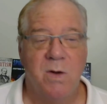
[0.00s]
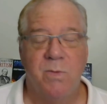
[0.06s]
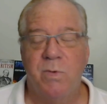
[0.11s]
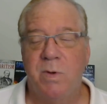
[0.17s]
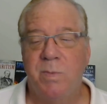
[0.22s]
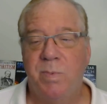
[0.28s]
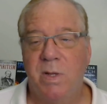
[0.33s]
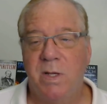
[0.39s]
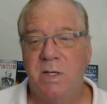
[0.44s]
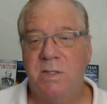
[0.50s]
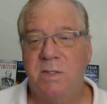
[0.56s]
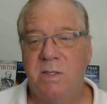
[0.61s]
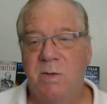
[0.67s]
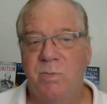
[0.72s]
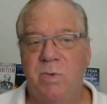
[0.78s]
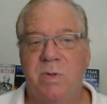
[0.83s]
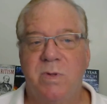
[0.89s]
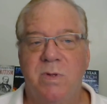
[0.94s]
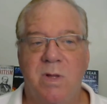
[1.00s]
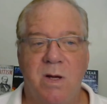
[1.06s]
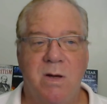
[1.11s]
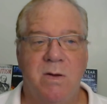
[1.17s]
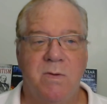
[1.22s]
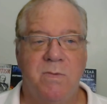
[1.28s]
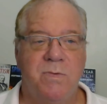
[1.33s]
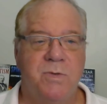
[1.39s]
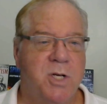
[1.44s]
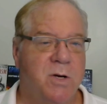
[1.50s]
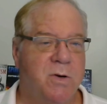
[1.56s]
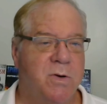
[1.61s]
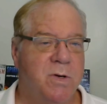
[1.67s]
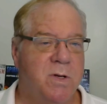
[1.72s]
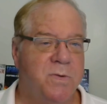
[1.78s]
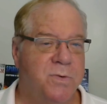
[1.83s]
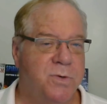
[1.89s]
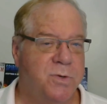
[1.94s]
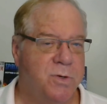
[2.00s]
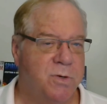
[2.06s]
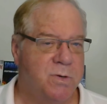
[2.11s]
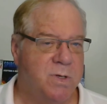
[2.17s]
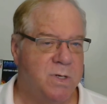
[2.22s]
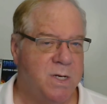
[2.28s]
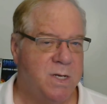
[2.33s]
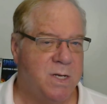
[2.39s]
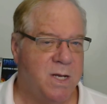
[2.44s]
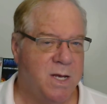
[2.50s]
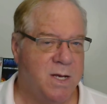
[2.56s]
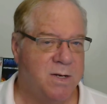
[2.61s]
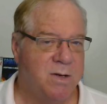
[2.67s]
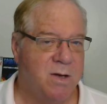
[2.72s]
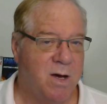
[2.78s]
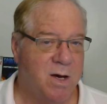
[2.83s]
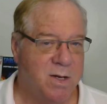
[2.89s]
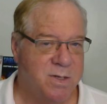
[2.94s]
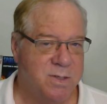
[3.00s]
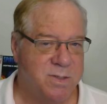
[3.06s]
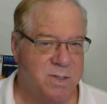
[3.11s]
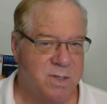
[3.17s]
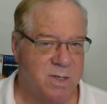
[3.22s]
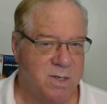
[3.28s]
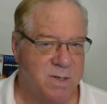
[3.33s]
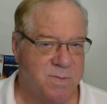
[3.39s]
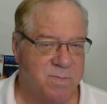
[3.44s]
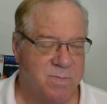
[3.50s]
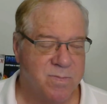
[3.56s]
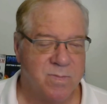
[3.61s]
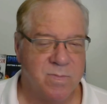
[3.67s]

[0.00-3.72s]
replace them with love, charity, fraternity, and honesty.